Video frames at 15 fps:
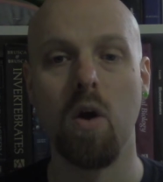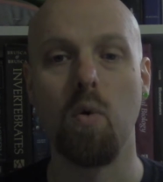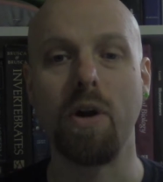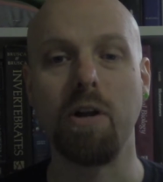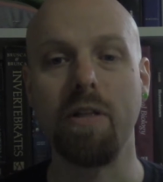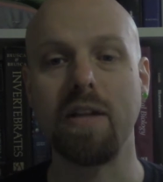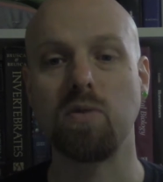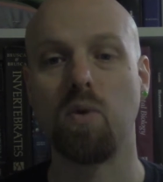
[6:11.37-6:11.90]
We
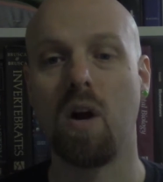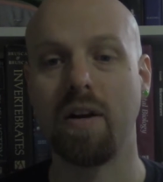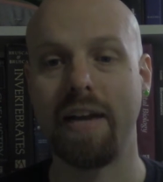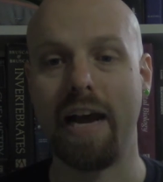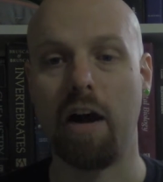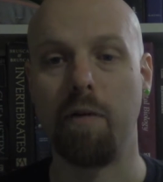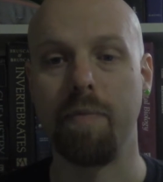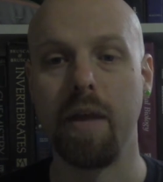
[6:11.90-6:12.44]
know that's wrong
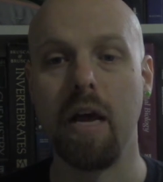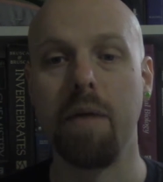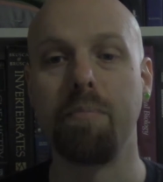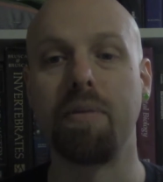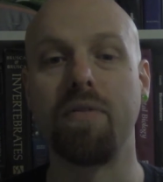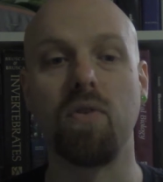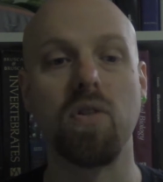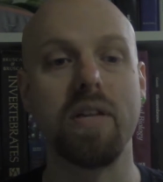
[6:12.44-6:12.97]
now,
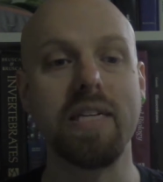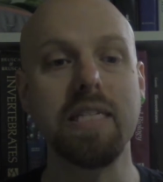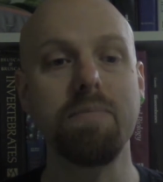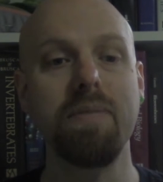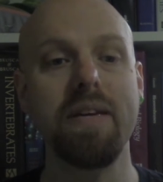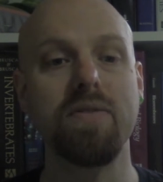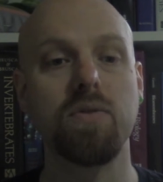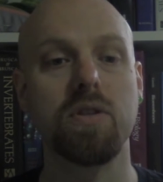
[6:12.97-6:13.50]
but if religious
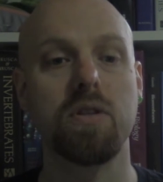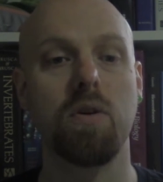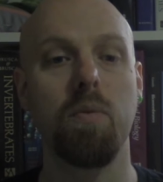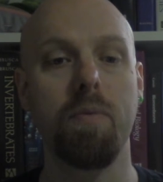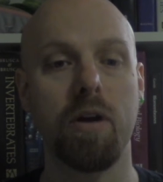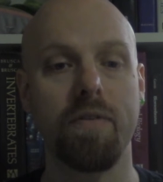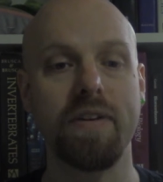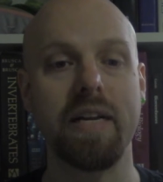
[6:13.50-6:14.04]
beliefs were so
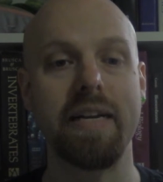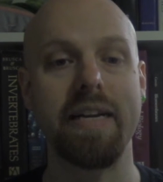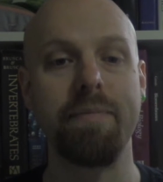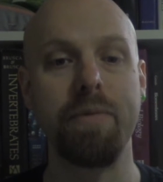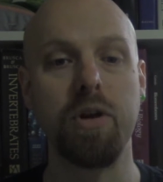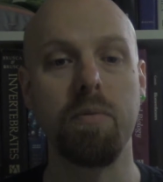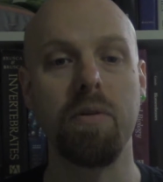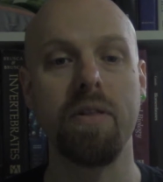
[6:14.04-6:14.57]
perfect and
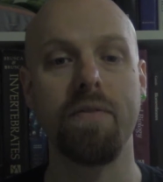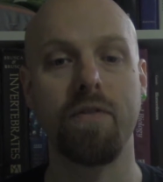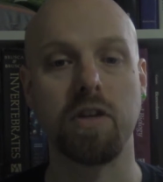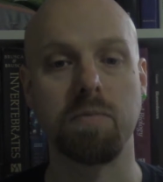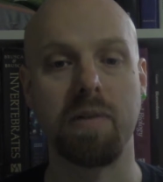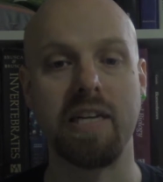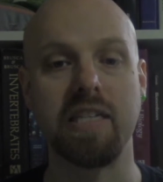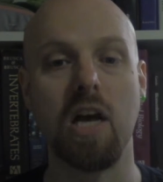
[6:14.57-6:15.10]
immutable in the
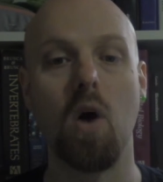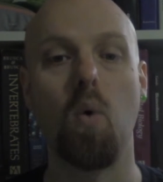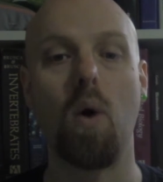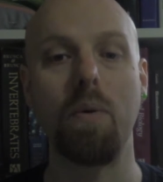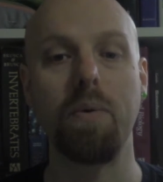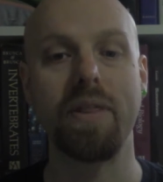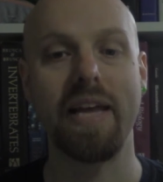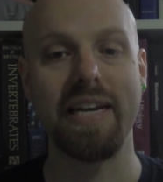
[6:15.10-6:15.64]
first place, why
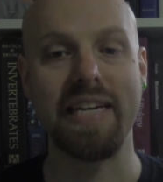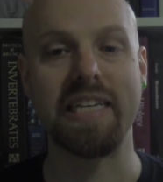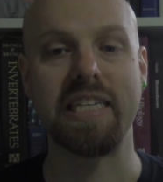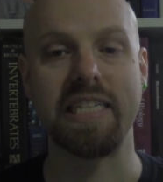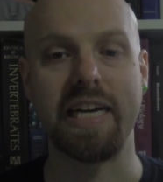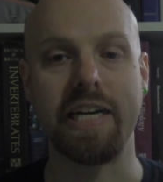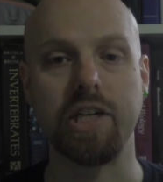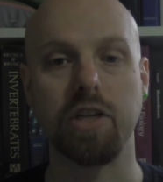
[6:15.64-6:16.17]
would they need to
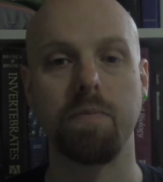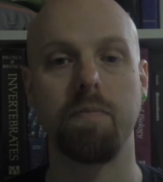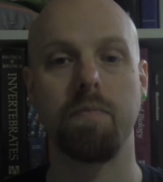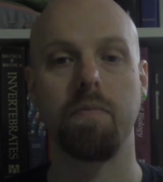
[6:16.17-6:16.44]
change?